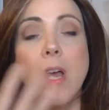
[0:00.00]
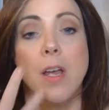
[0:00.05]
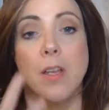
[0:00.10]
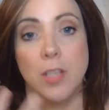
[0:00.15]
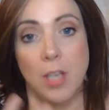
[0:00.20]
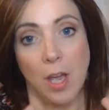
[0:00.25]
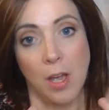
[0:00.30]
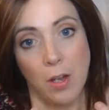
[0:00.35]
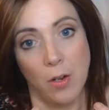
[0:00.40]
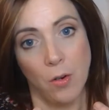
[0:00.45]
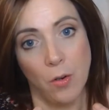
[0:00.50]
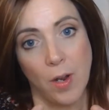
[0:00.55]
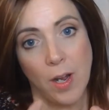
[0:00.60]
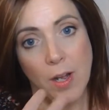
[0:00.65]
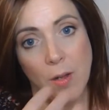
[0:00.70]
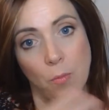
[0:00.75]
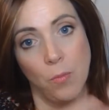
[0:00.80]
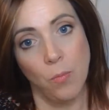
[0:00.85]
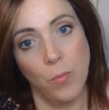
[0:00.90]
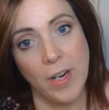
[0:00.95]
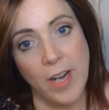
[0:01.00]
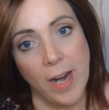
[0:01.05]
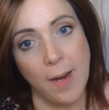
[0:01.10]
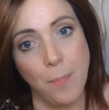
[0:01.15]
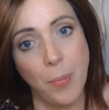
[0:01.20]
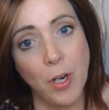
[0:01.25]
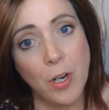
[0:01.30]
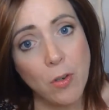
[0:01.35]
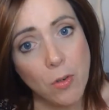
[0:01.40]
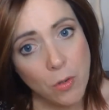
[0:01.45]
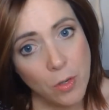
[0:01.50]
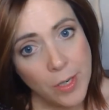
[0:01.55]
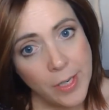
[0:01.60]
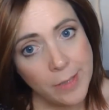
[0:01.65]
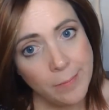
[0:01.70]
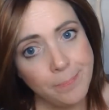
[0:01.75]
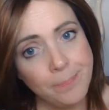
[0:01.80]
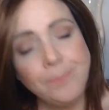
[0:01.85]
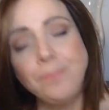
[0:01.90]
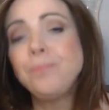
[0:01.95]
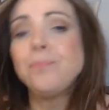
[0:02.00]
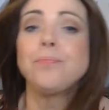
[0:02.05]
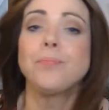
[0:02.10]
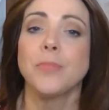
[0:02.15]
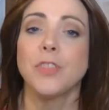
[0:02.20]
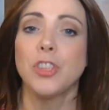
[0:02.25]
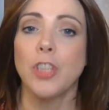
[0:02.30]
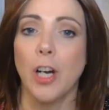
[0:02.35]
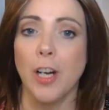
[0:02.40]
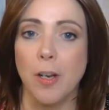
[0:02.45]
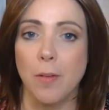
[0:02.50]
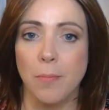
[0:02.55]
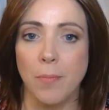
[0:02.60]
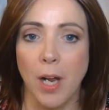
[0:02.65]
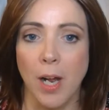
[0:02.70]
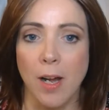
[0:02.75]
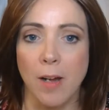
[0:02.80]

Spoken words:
So when I put her on, started,